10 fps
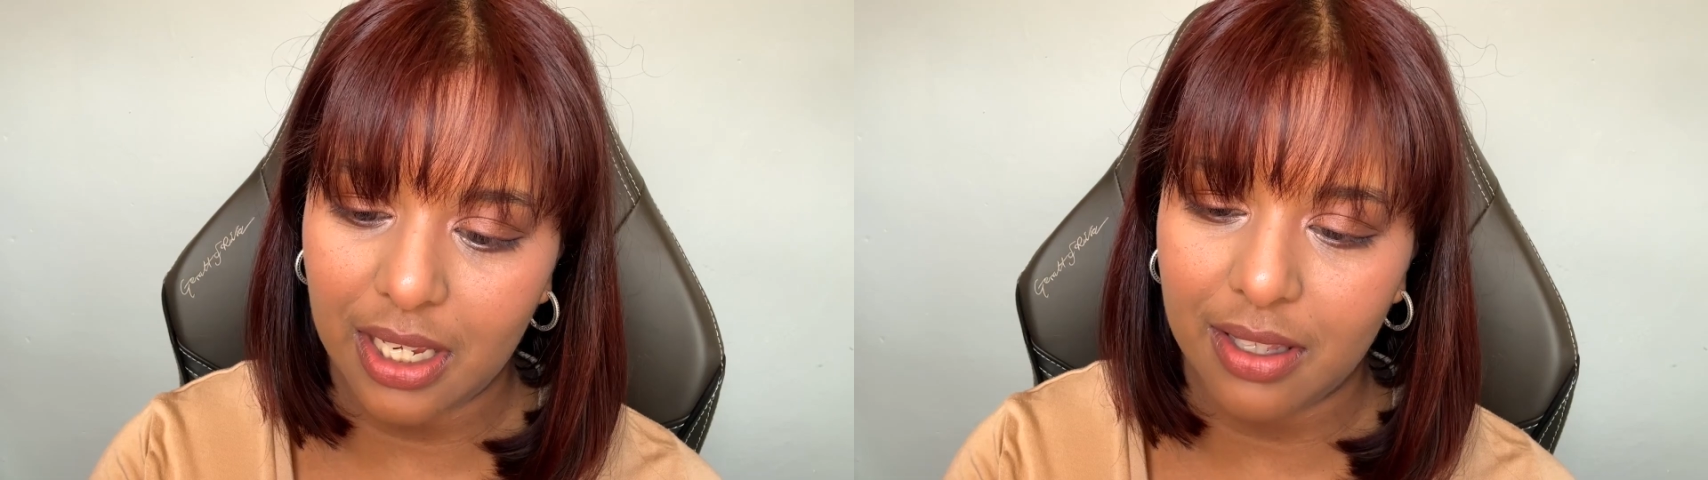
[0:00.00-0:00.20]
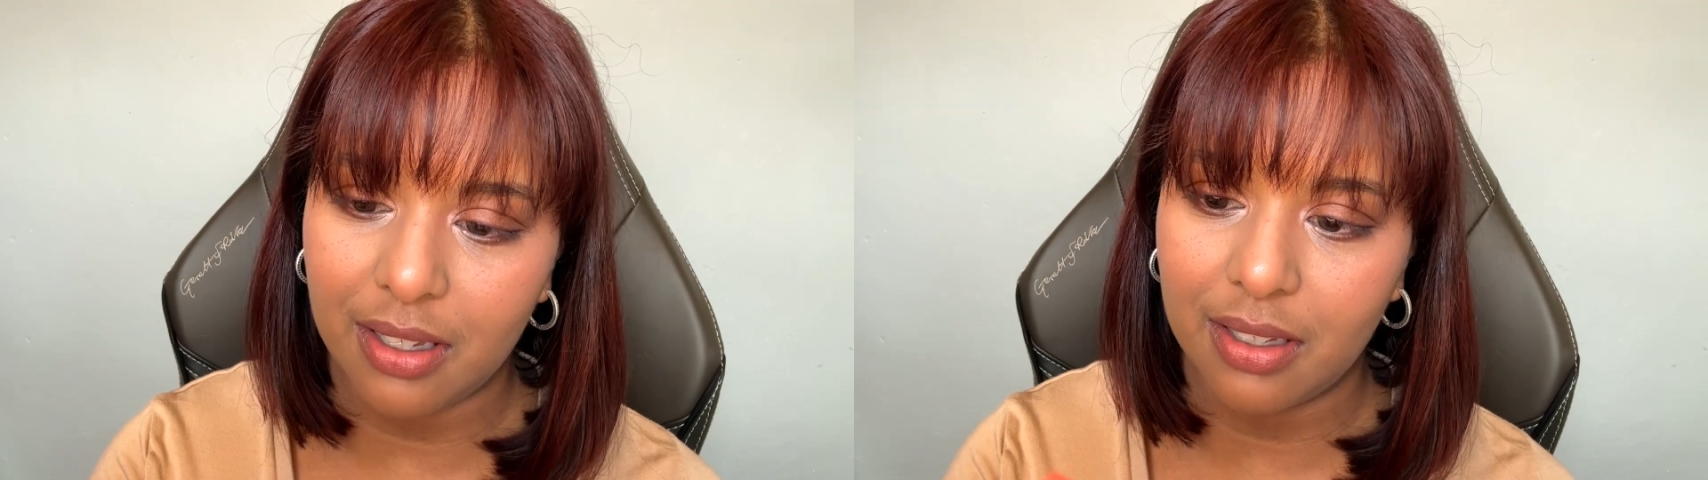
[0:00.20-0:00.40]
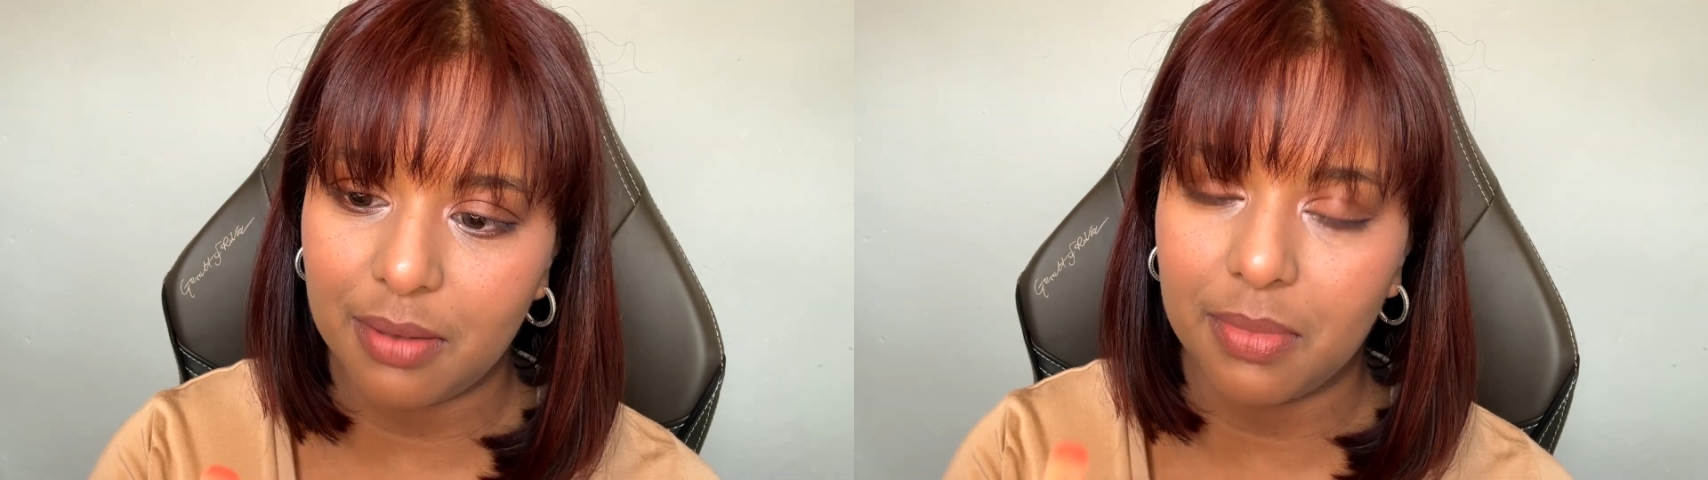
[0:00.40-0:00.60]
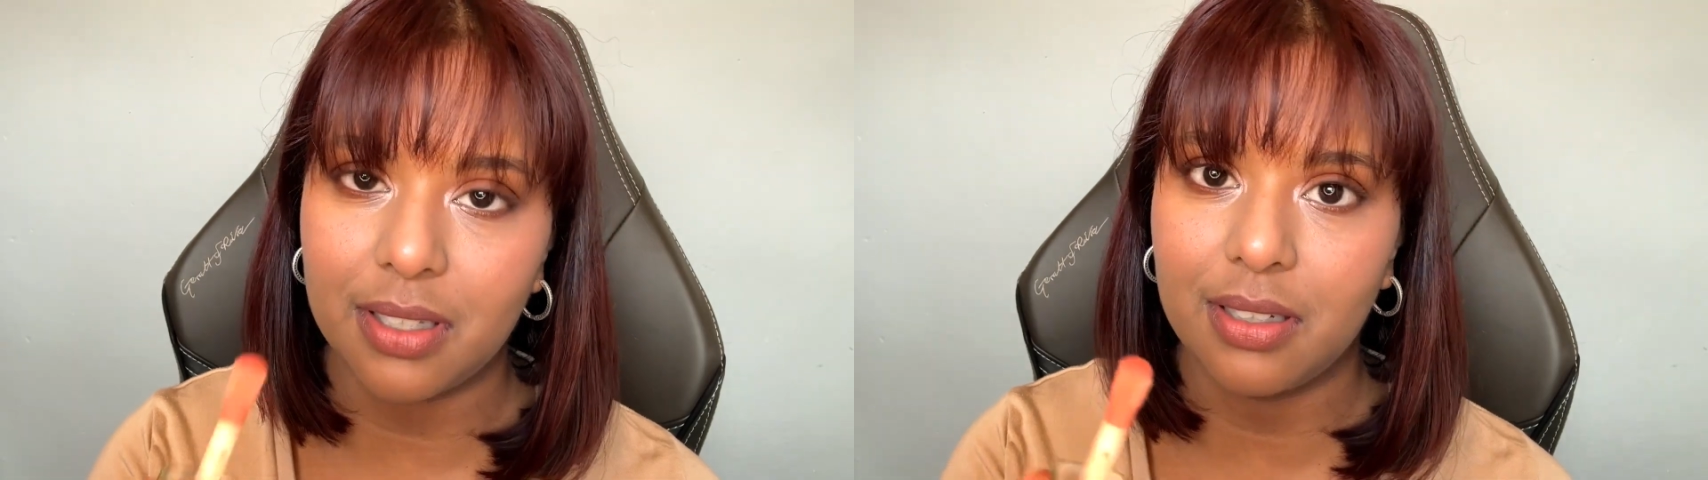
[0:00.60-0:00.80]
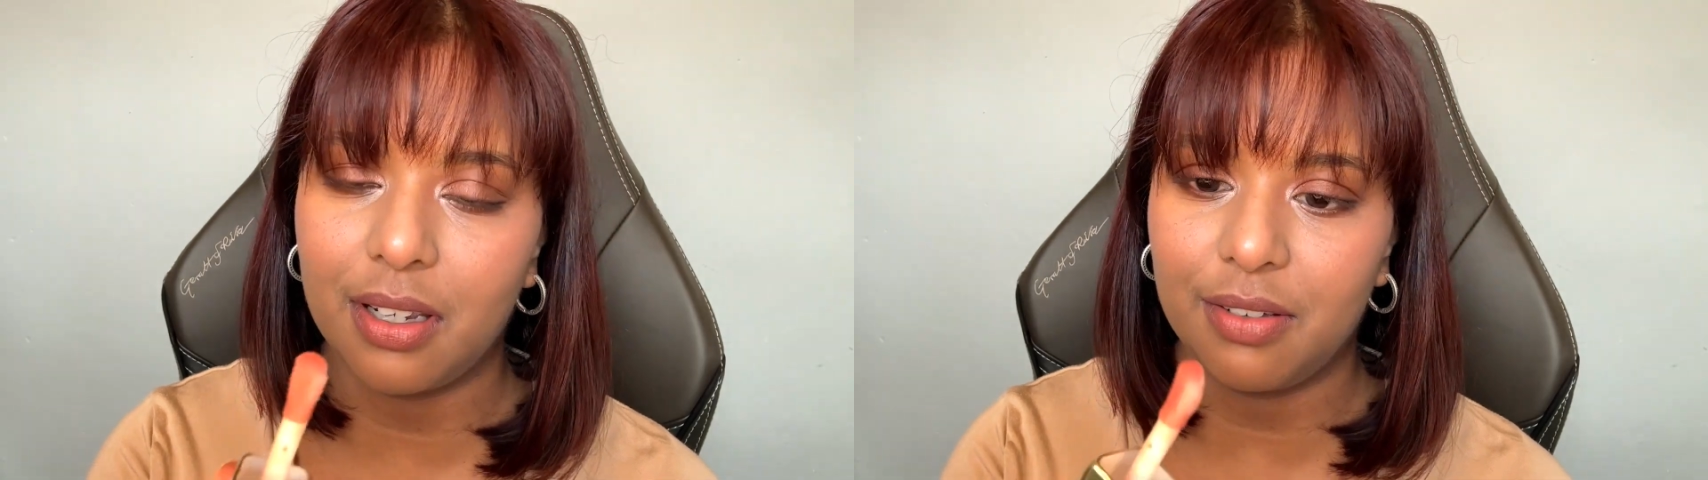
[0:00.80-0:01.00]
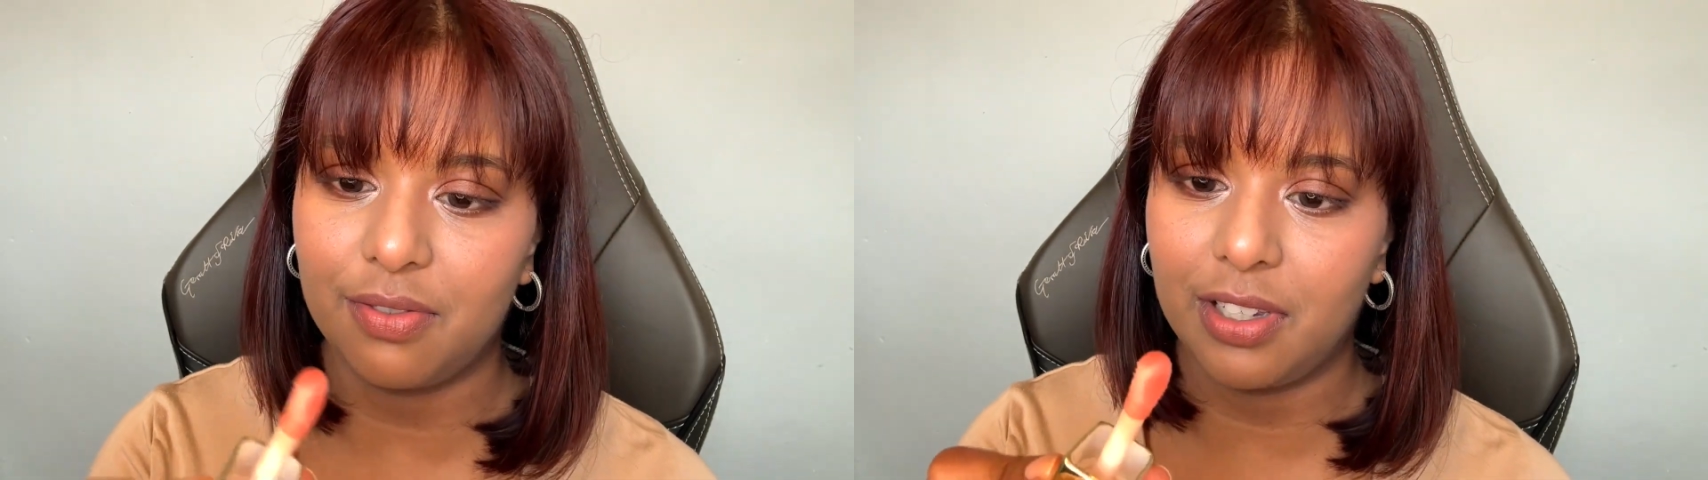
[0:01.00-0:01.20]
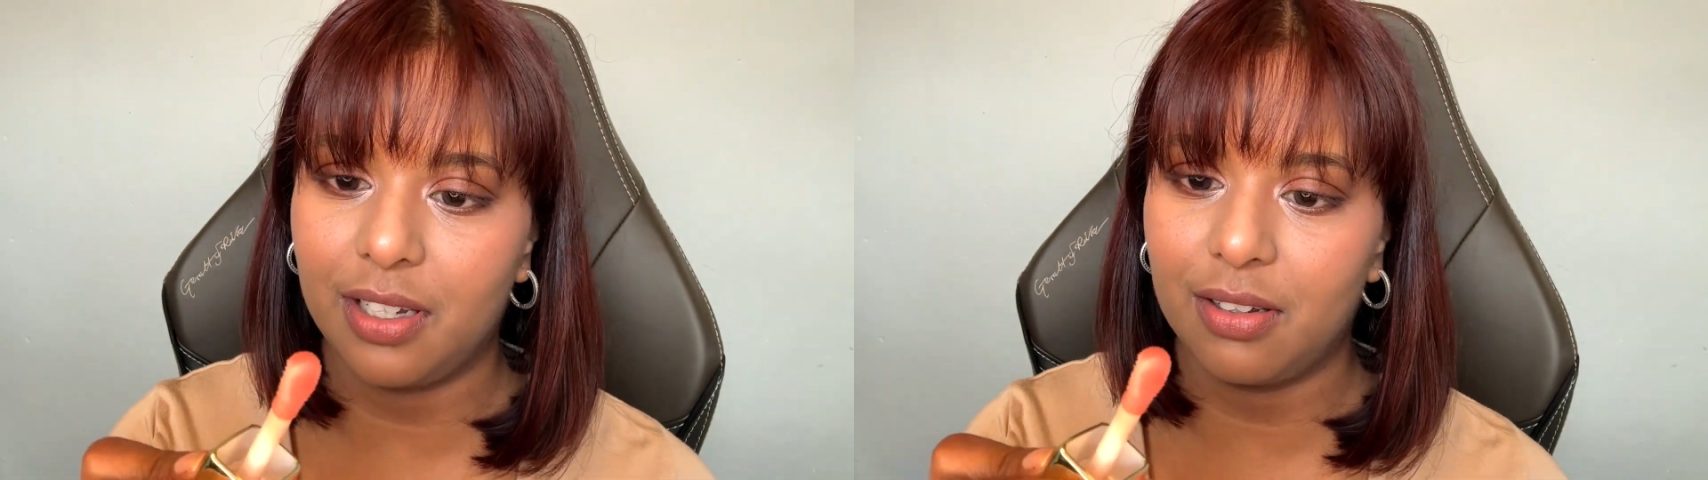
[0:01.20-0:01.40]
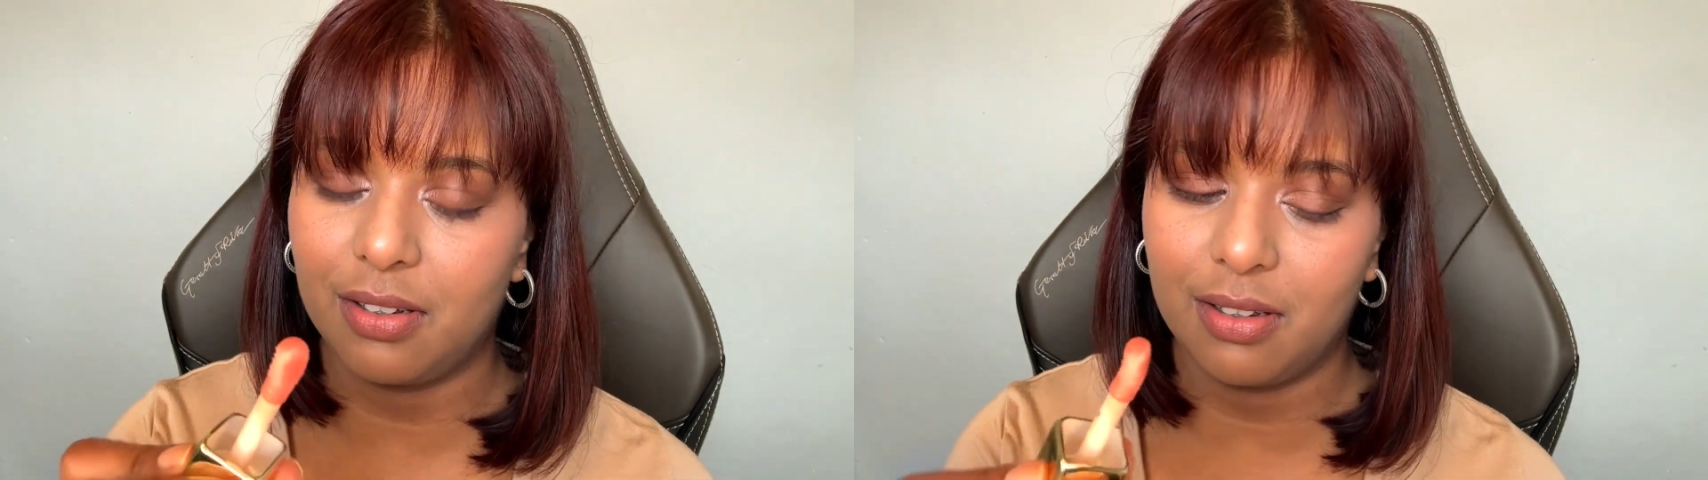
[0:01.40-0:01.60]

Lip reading: I think it must have like